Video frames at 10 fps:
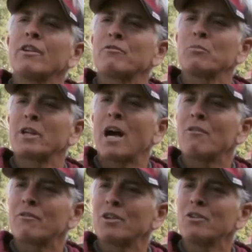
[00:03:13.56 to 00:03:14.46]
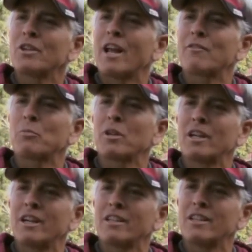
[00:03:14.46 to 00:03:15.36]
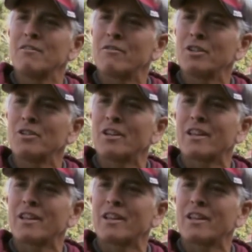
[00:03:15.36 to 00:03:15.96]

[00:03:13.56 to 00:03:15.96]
in from the outfield and have her play on the infield.